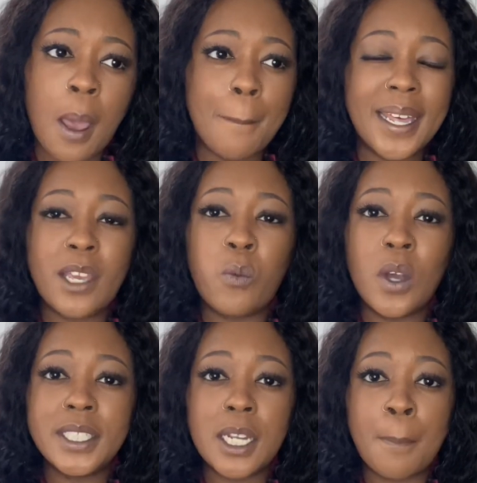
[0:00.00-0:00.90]
but it
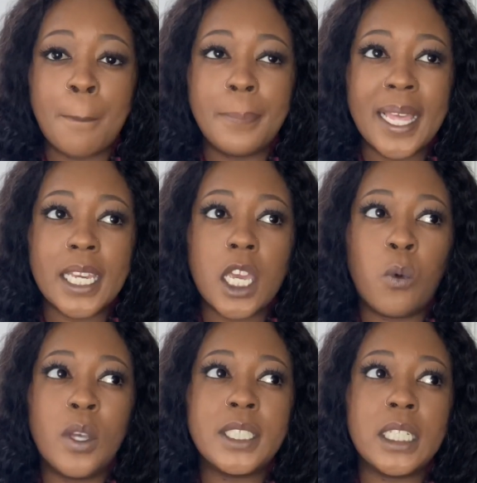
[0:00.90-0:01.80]

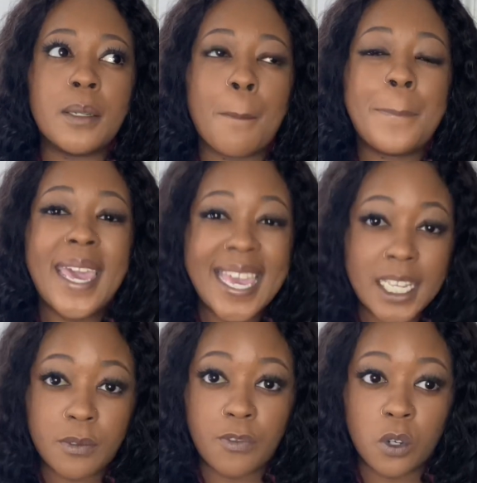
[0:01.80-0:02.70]
wasn't
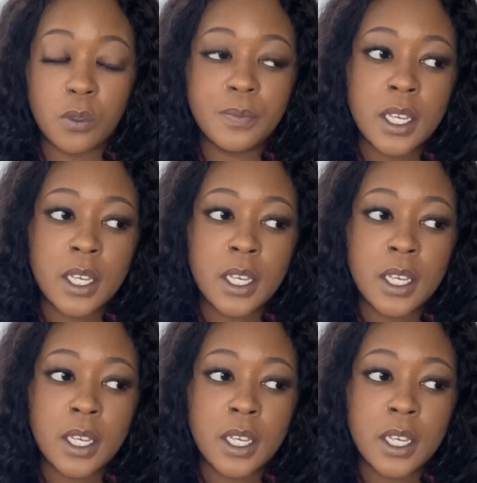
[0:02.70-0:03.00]
painful.